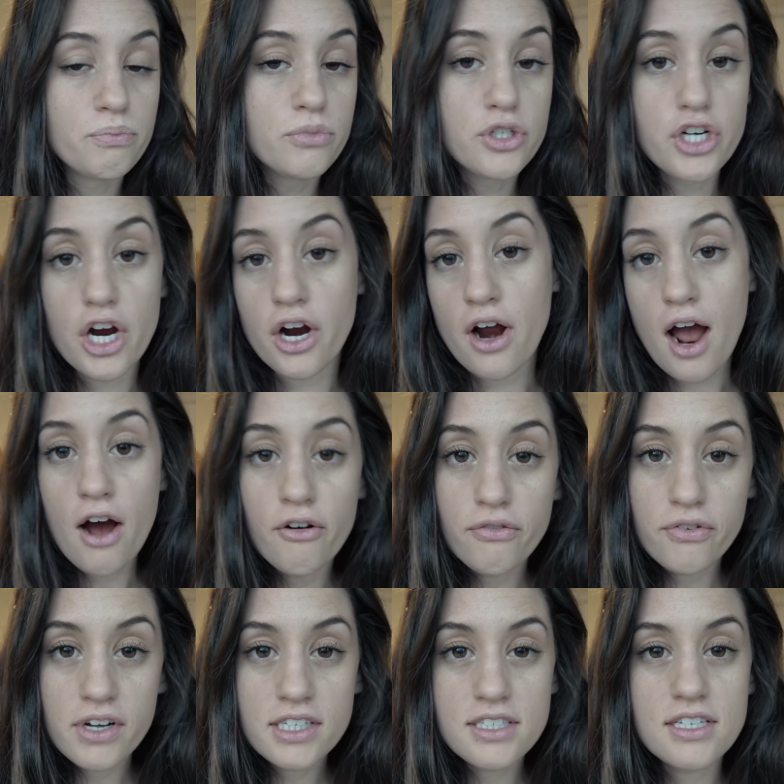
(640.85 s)
share
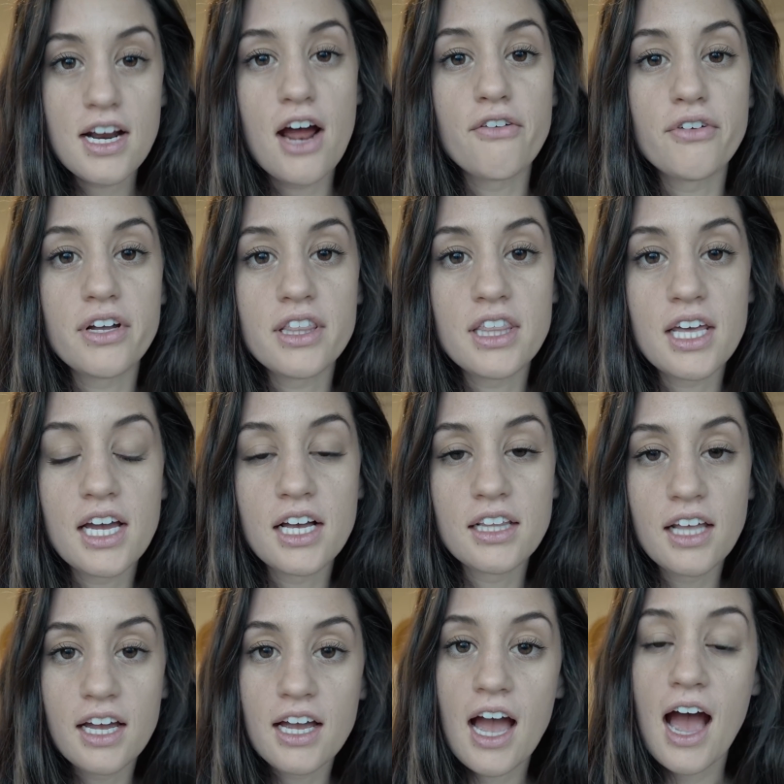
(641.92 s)
outfits and everything
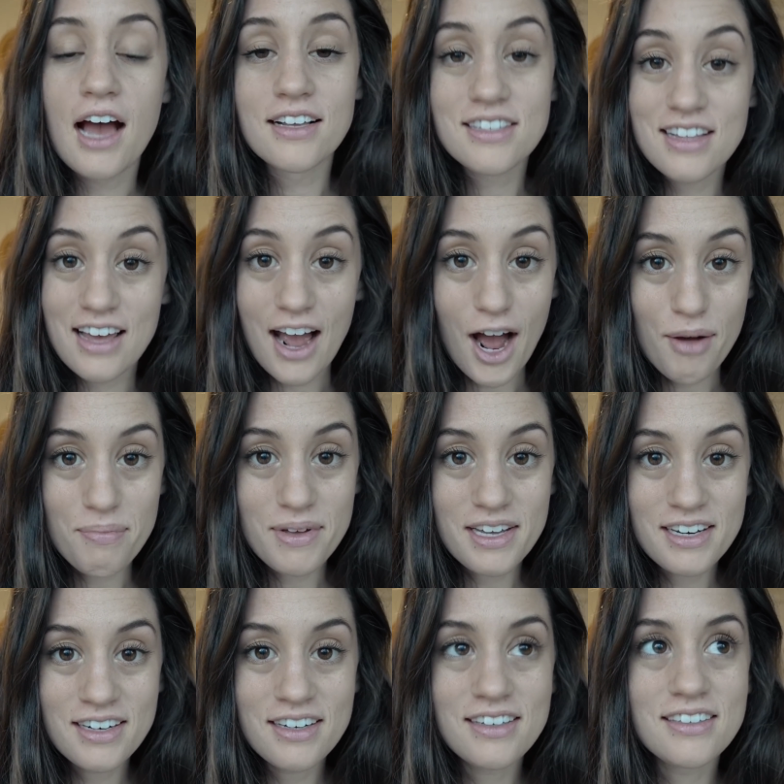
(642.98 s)
like as they
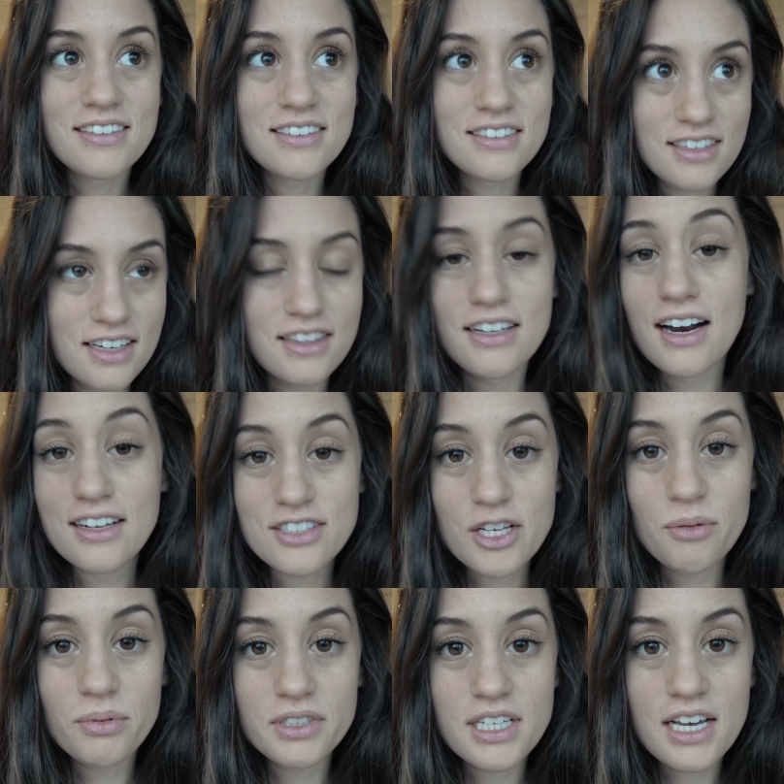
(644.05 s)
happen in the next
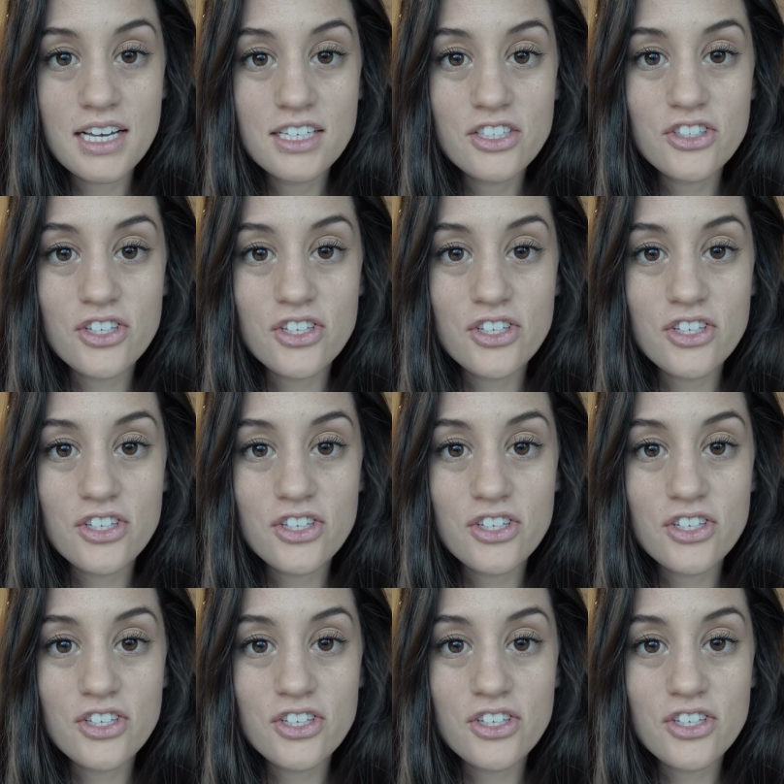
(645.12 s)
couple days.